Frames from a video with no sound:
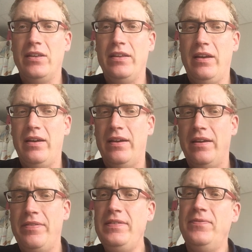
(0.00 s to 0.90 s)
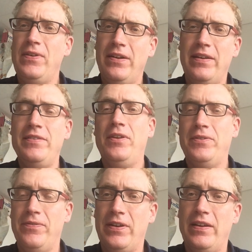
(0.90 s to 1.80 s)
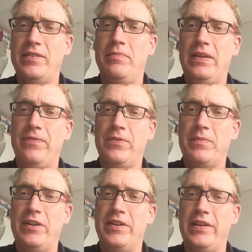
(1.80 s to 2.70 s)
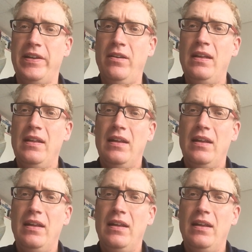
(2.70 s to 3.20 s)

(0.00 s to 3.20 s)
this also varies a bit from year to year.